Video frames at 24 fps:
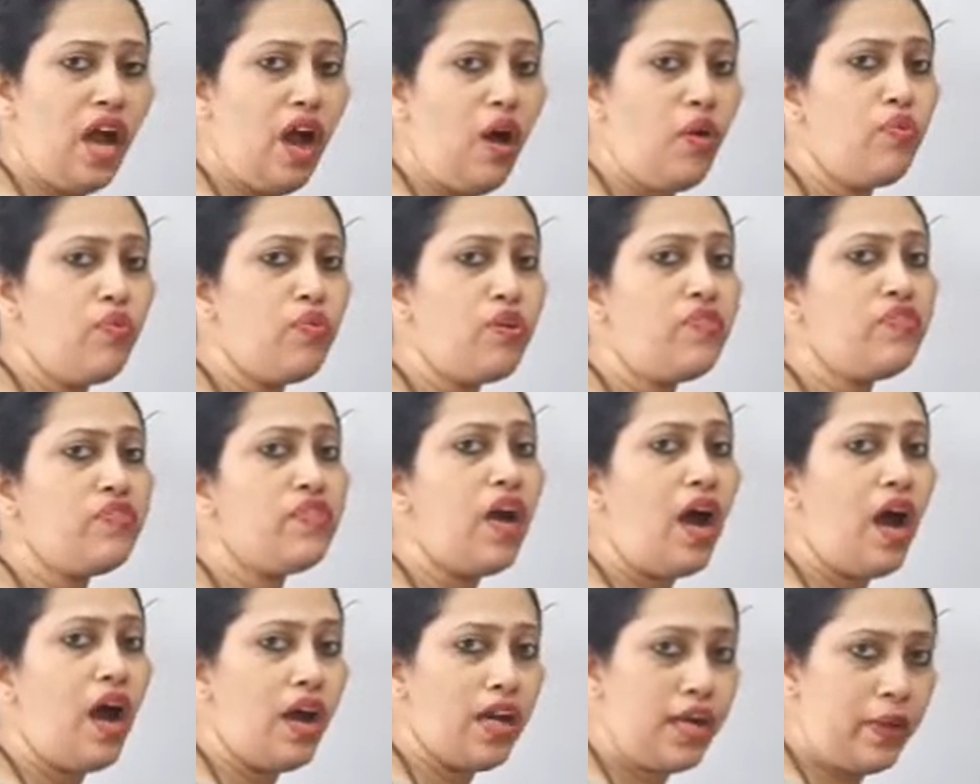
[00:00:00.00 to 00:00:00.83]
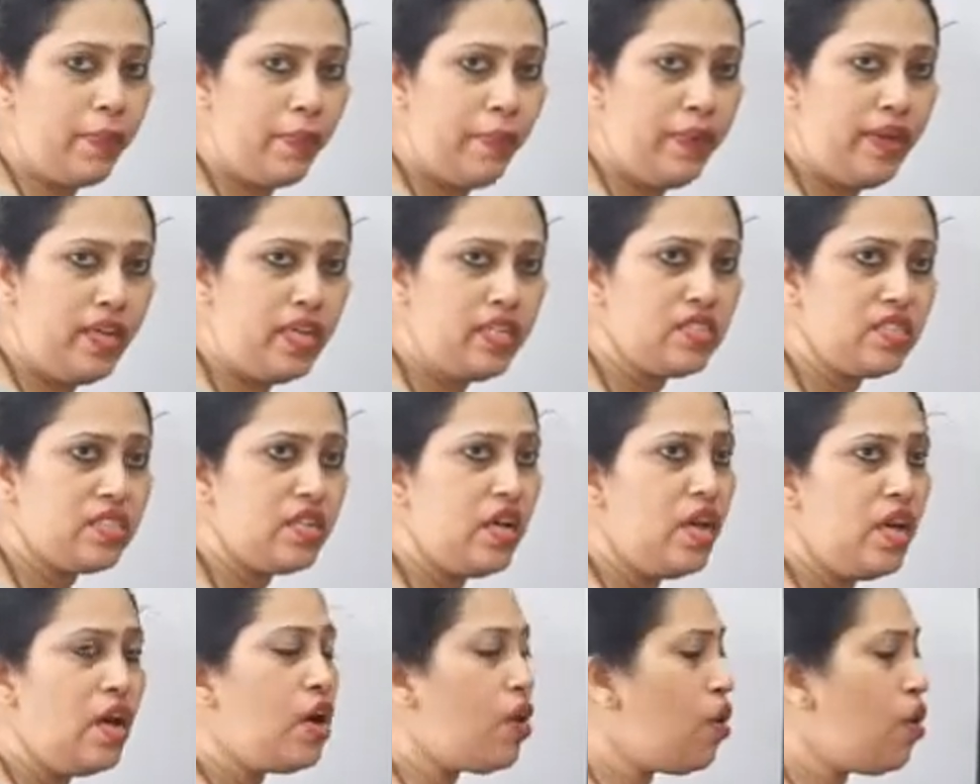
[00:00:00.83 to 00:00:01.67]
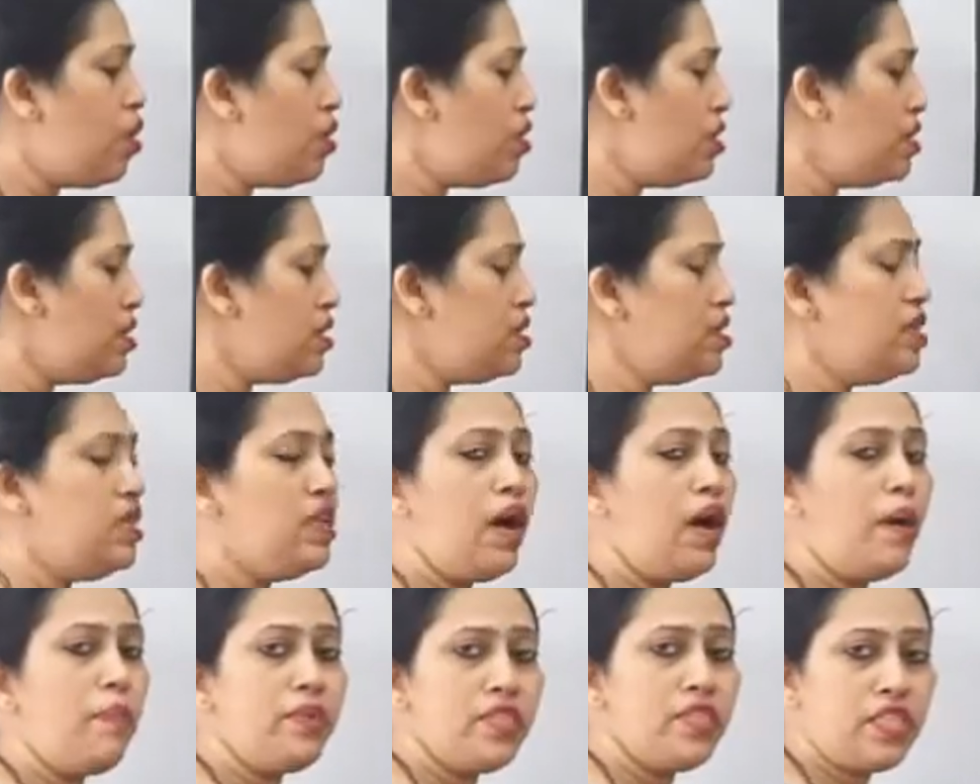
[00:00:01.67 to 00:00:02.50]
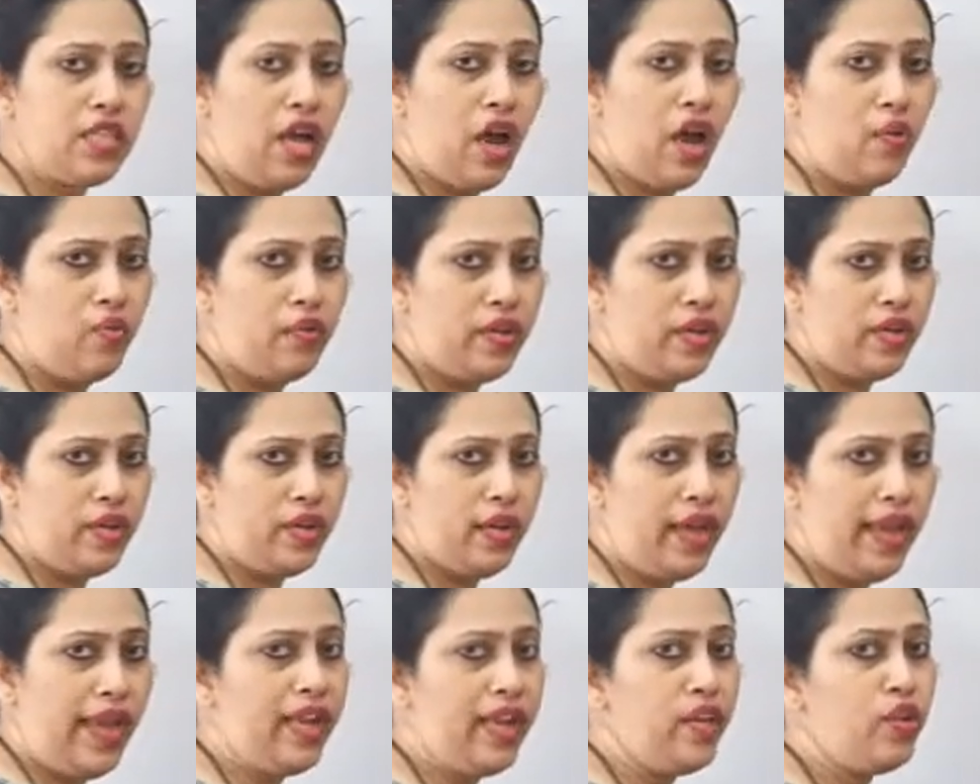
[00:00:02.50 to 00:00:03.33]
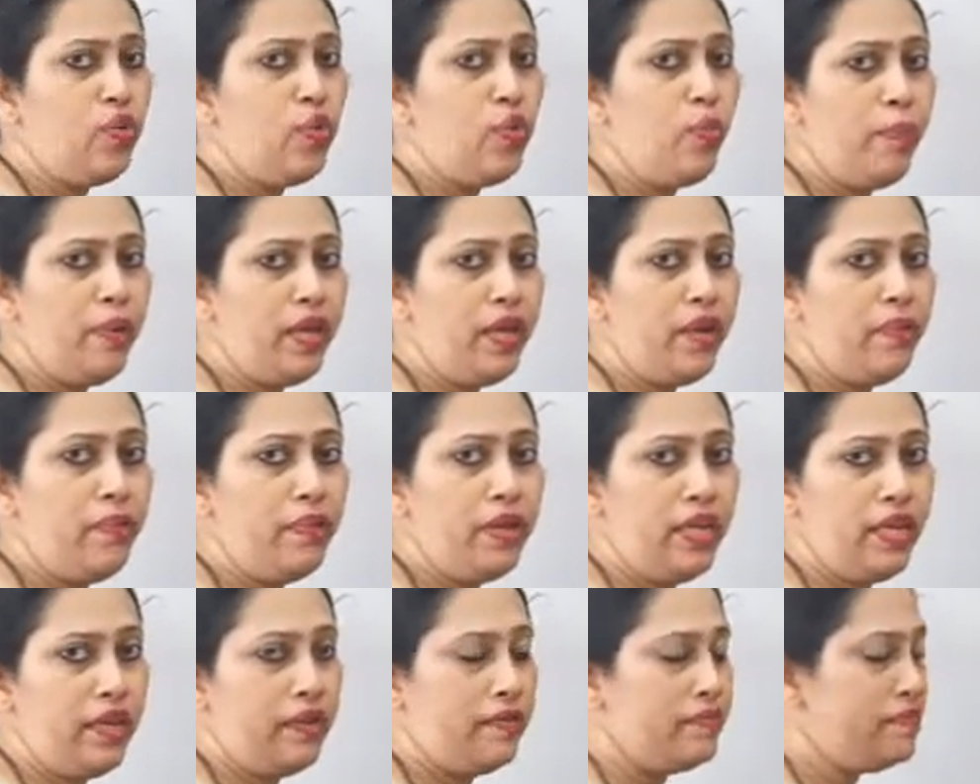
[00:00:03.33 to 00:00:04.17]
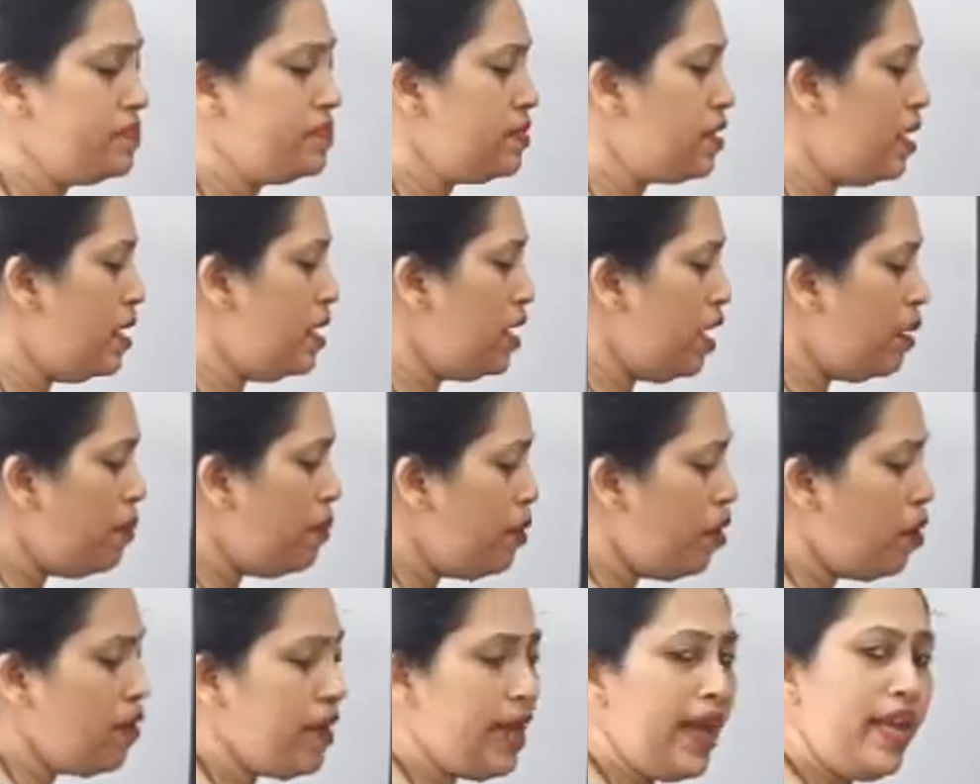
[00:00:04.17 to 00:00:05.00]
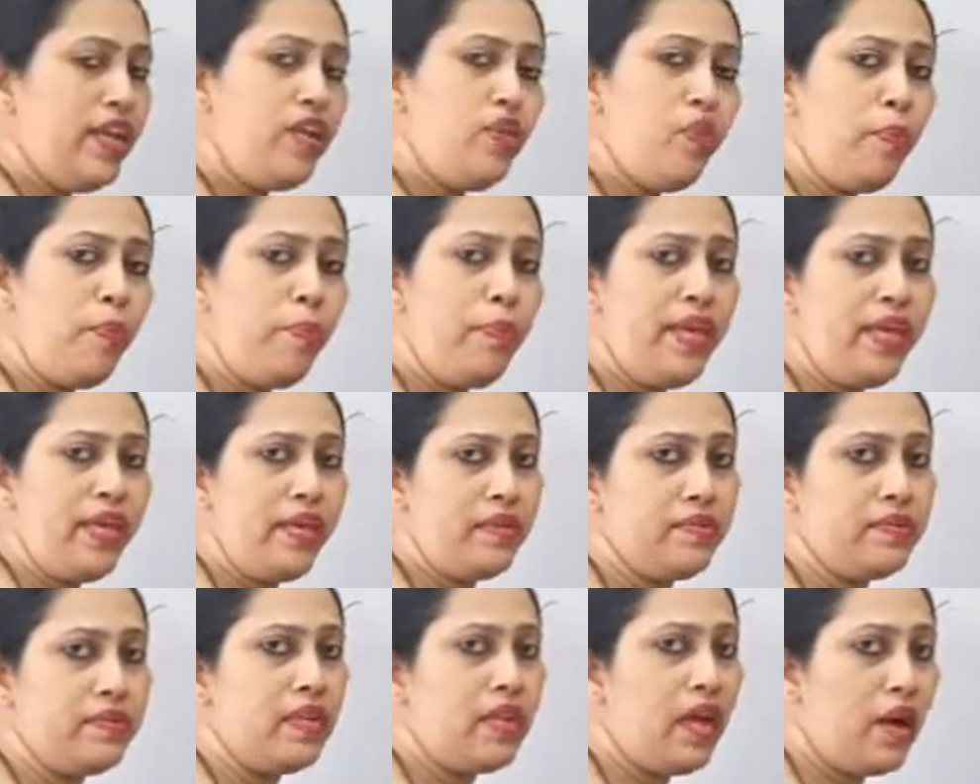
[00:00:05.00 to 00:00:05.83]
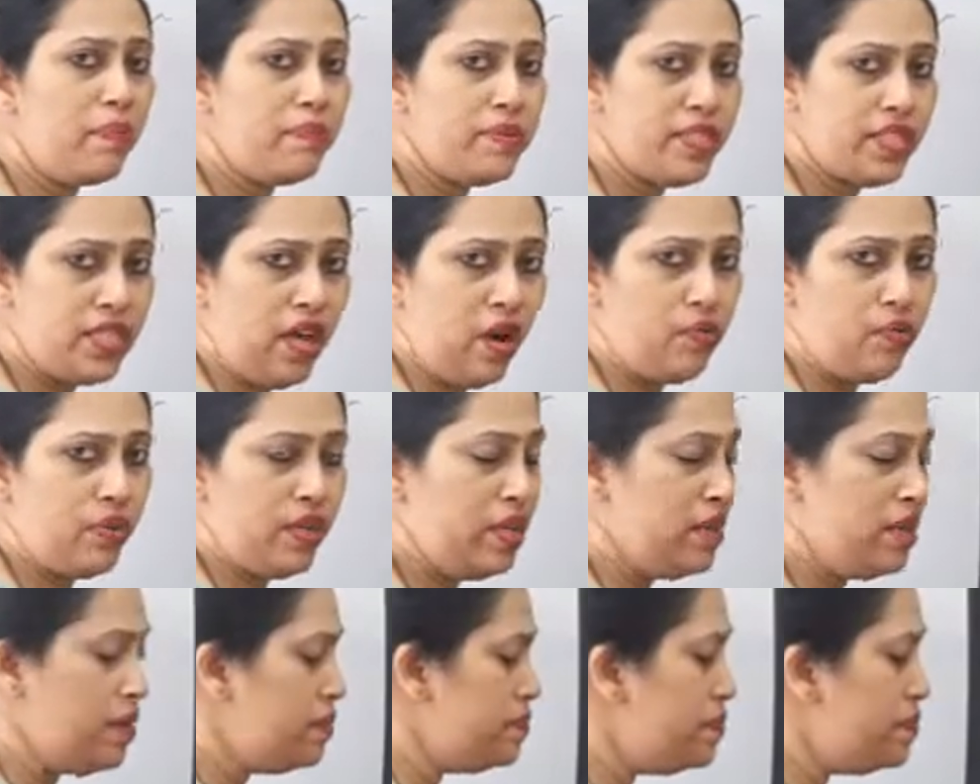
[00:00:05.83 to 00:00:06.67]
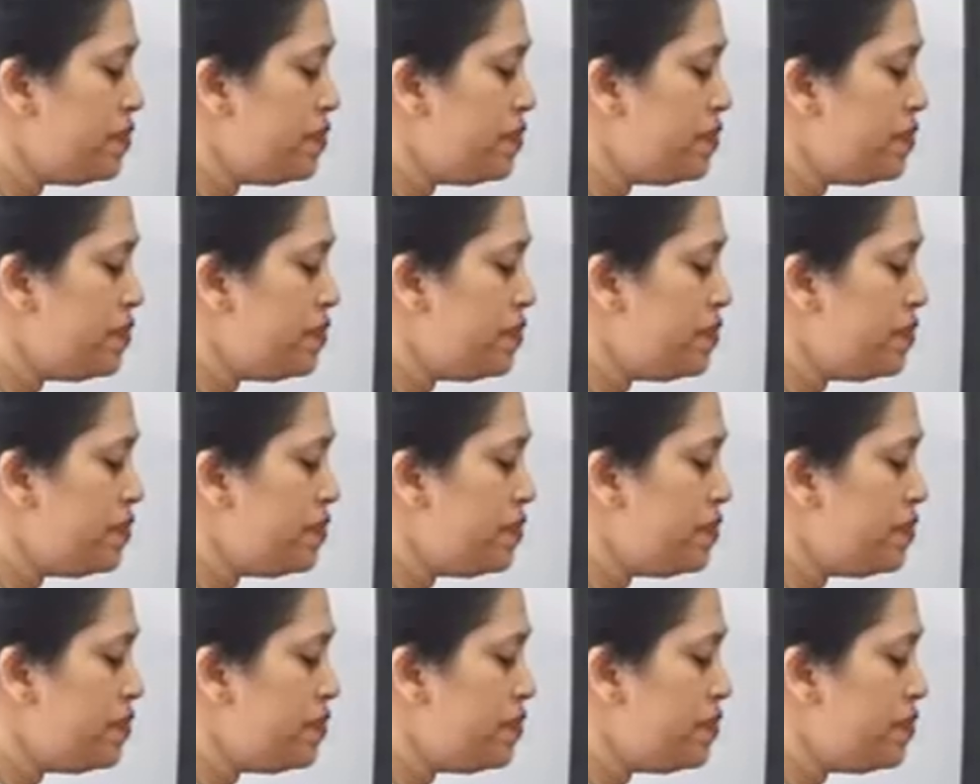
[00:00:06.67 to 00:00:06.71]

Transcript: sound of the heartbeat called the lub sound, L-U-B-B, lub or L-U-B, lub sound.